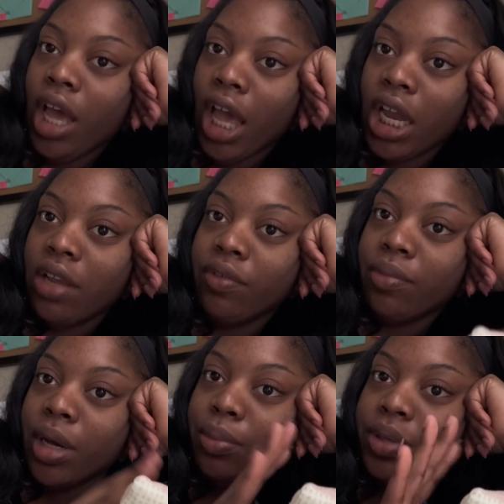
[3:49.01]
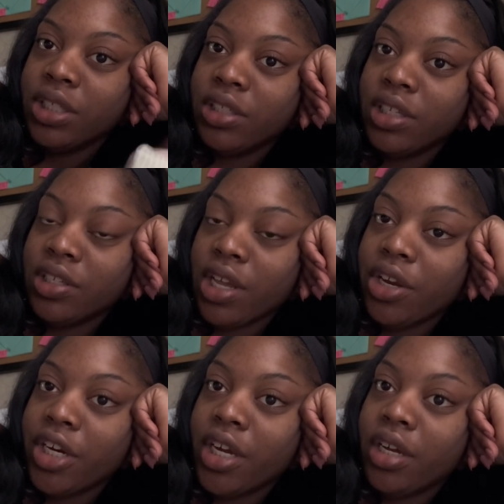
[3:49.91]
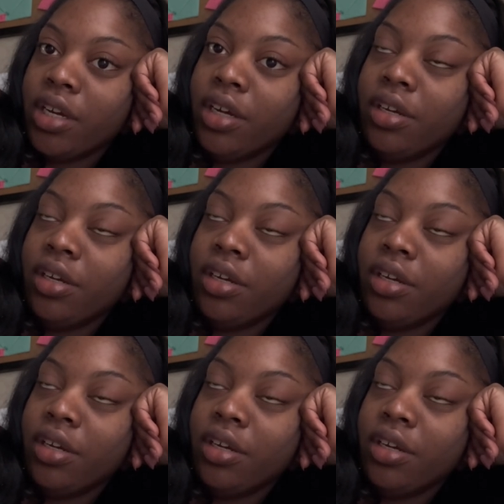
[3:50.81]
and even my business area.